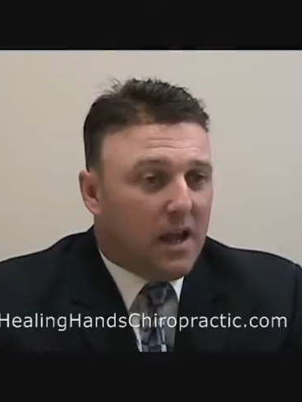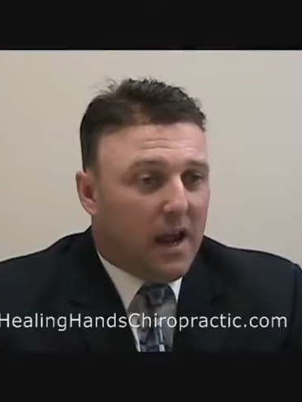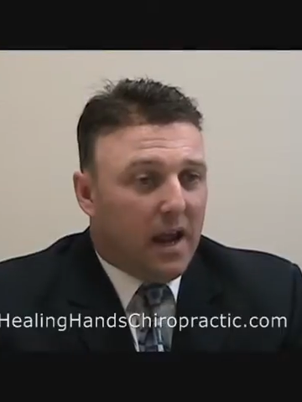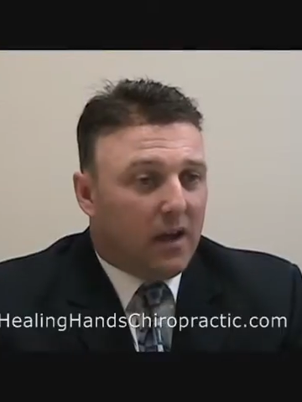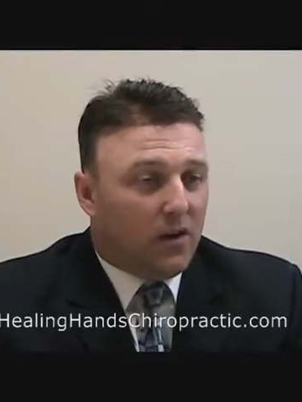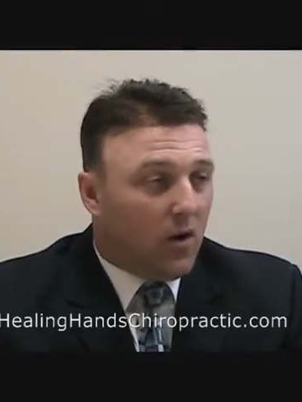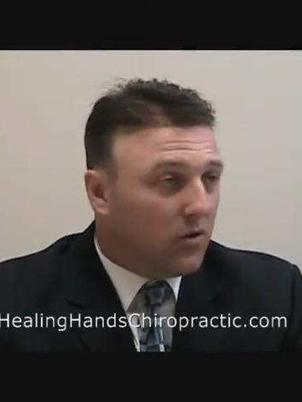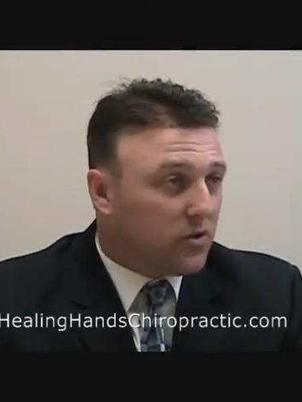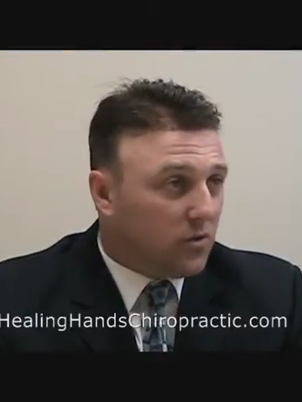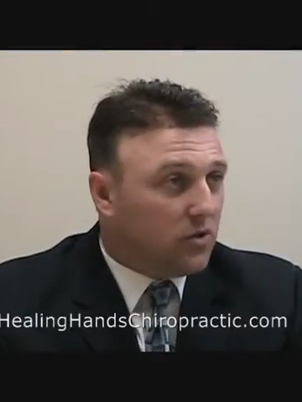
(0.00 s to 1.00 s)
and
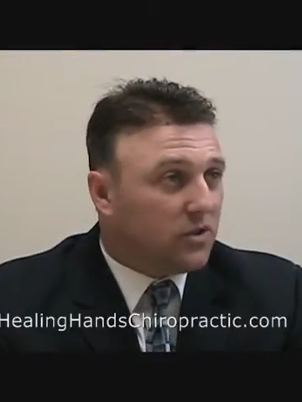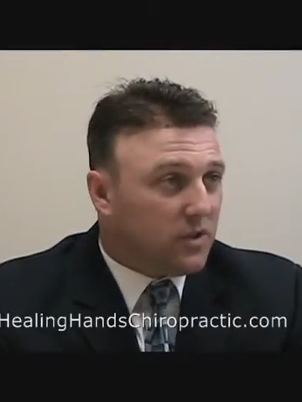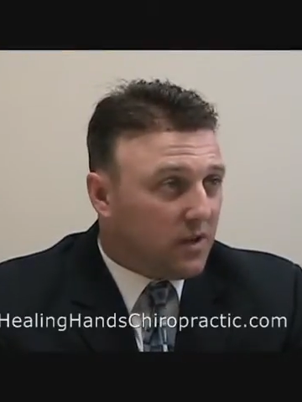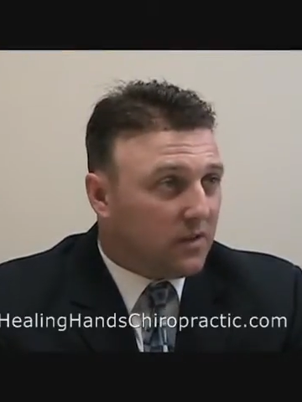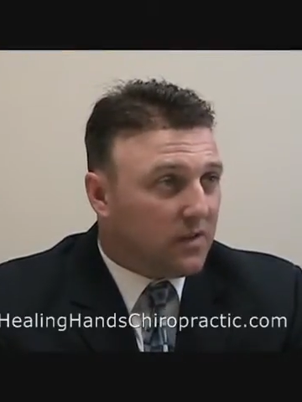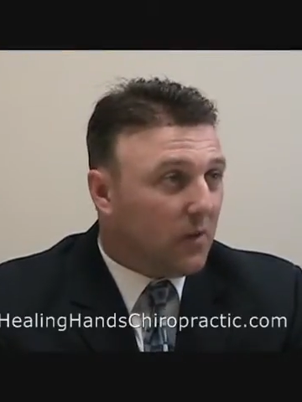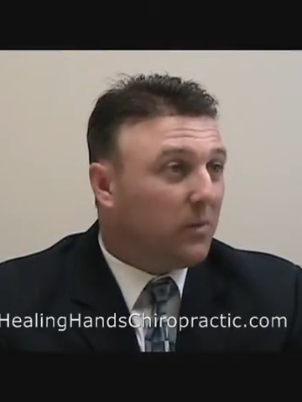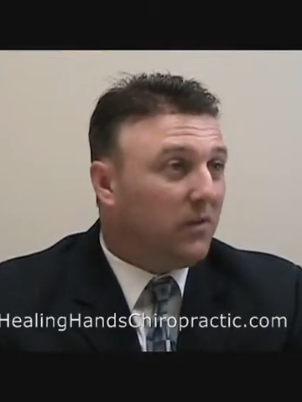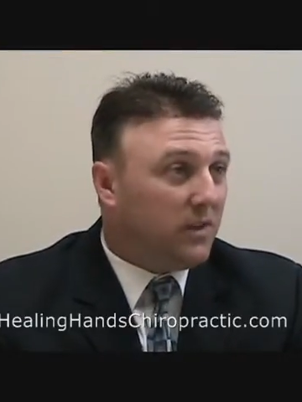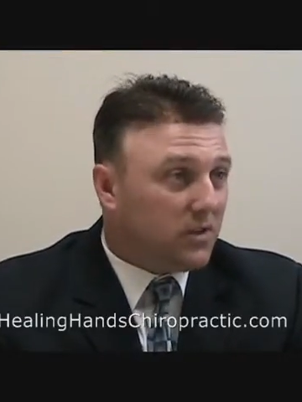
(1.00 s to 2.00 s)
also just to
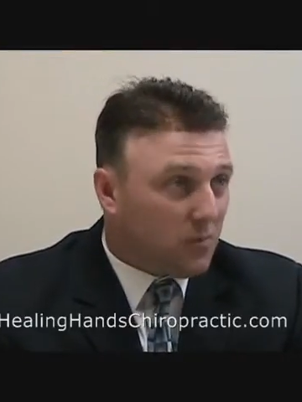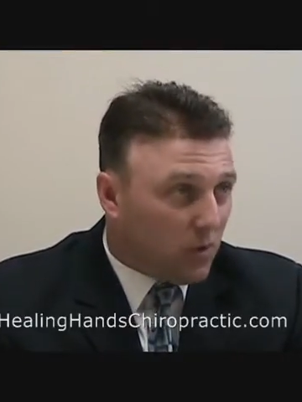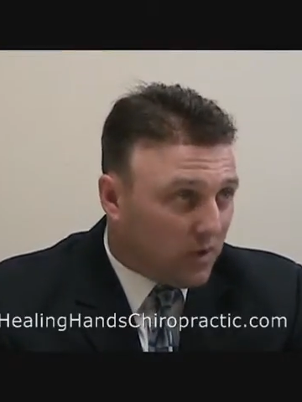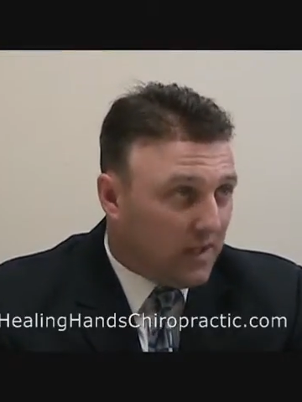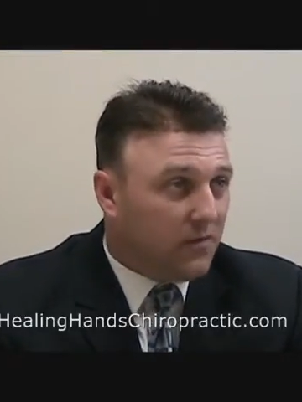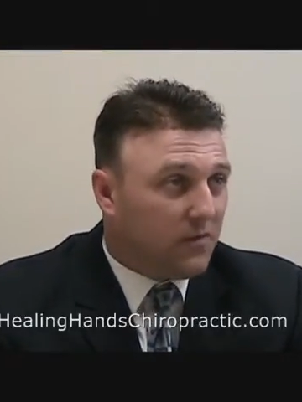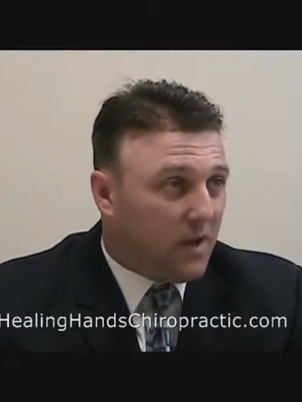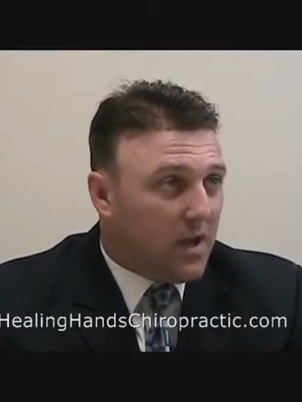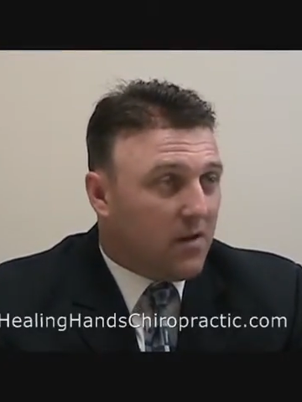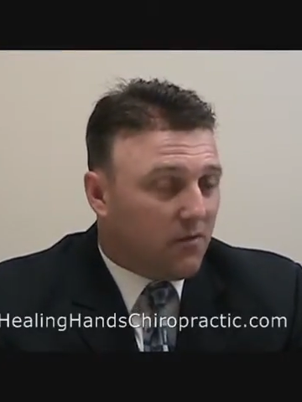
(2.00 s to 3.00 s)
help give you some relief
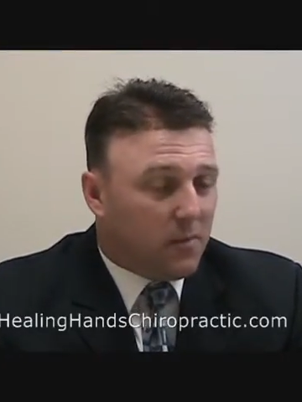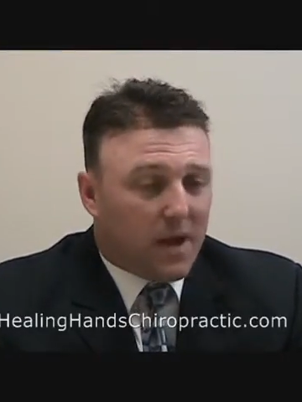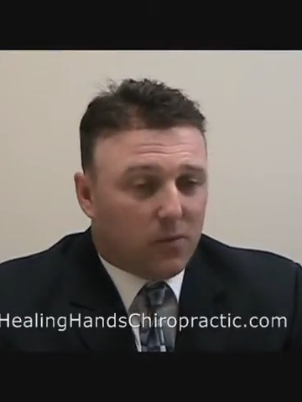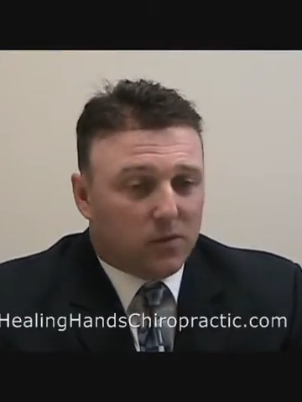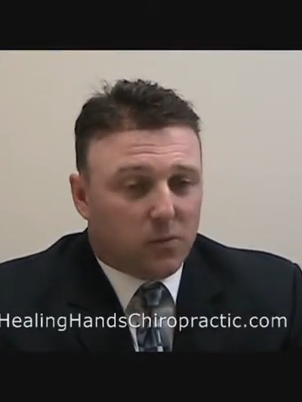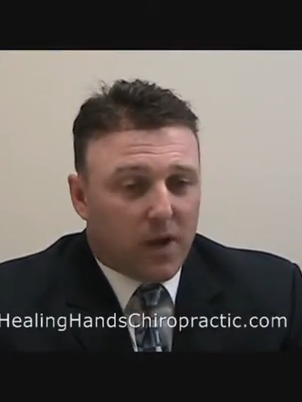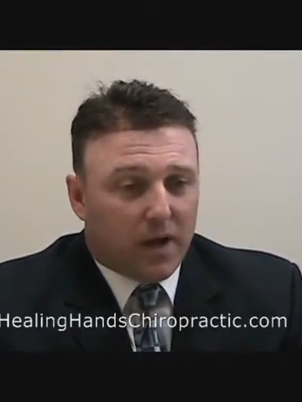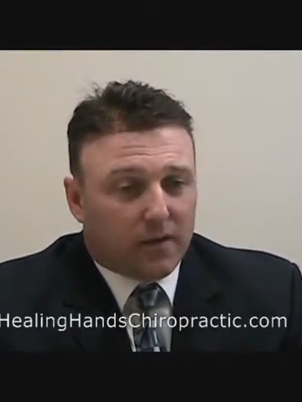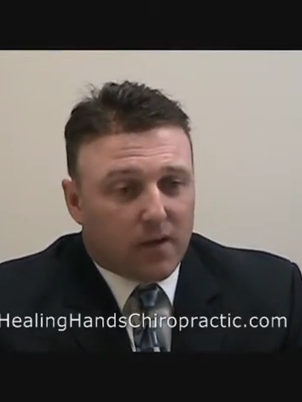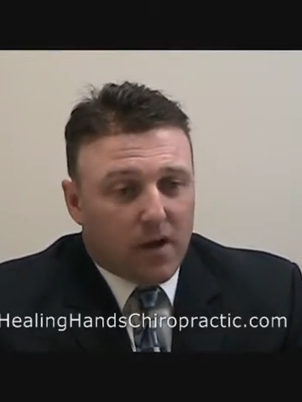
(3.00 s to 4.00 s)
from that respect.